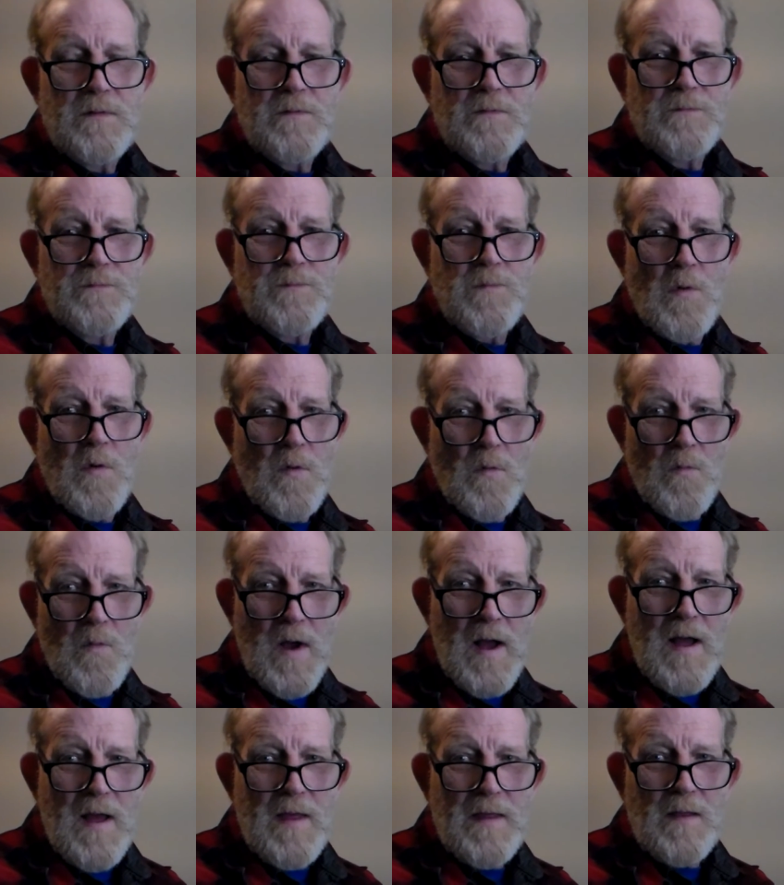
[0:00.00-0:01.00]
for a
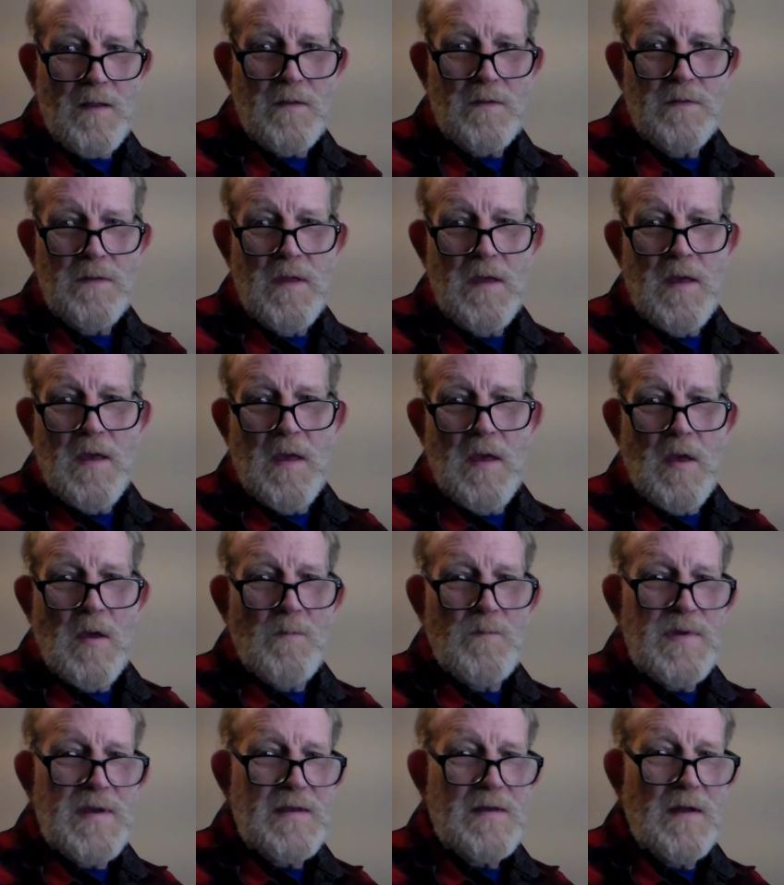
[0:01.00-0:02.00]
while
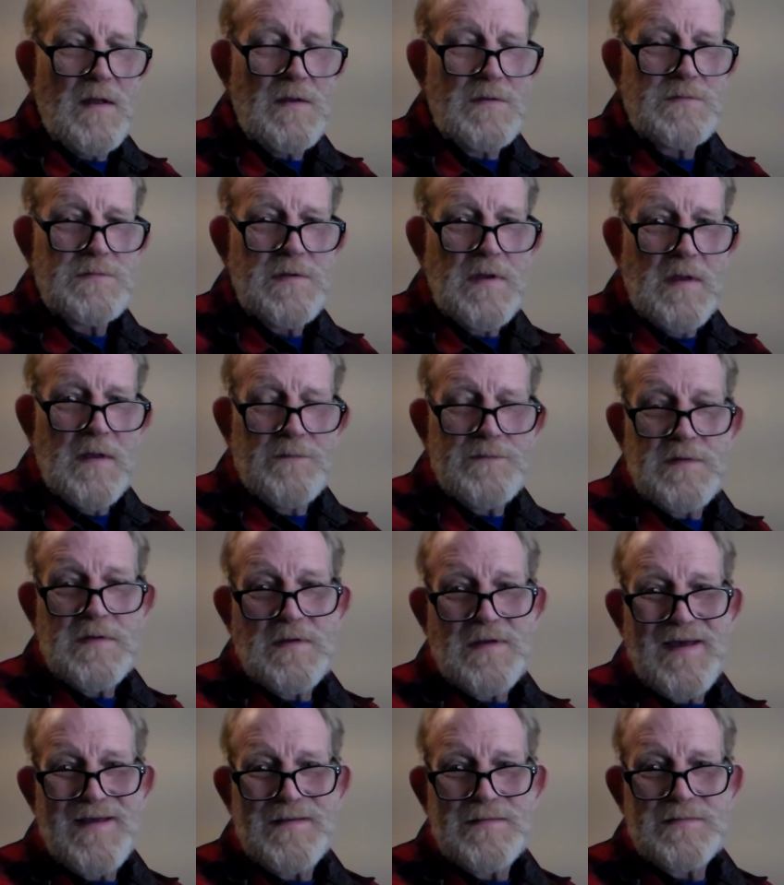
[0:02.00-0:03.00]
because the
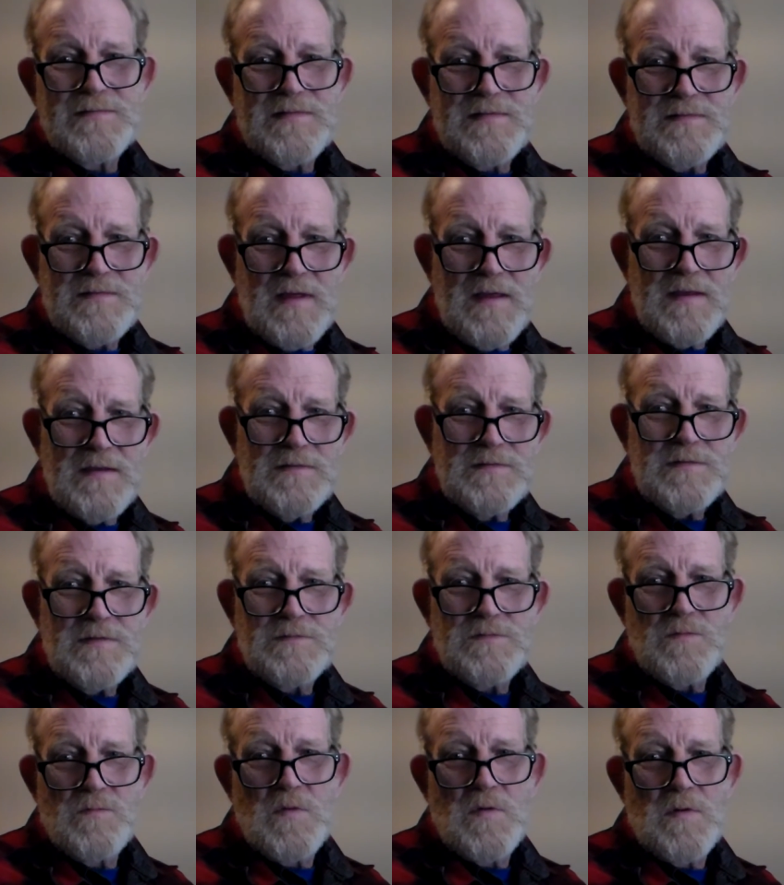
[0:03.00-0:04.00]
United States
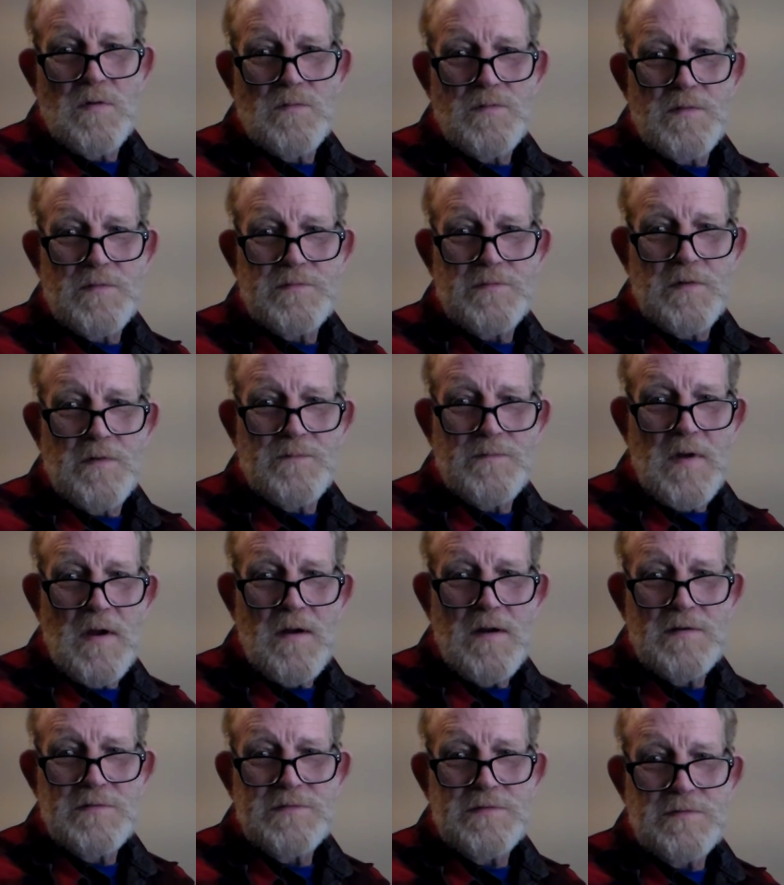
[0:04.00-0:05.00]
is a world reserve
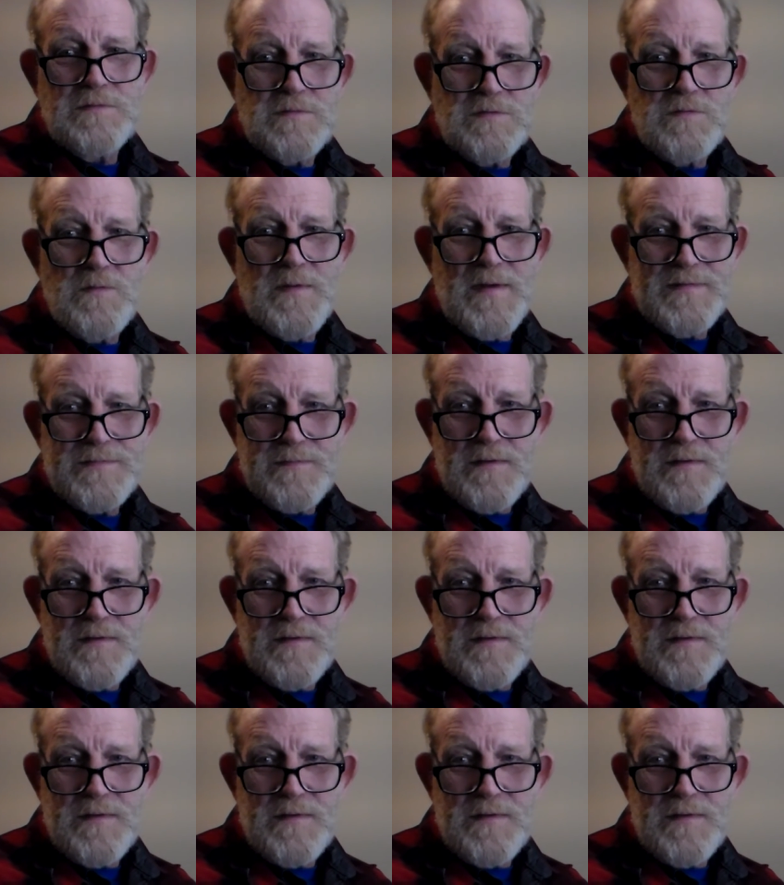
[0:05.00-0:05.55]
currency. The US